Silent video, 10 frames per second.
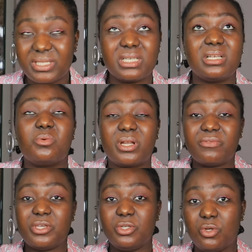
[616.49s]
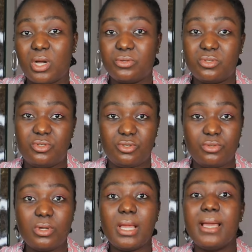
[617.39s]
Basically, whatever you know how to
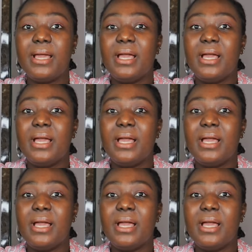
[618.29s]
do,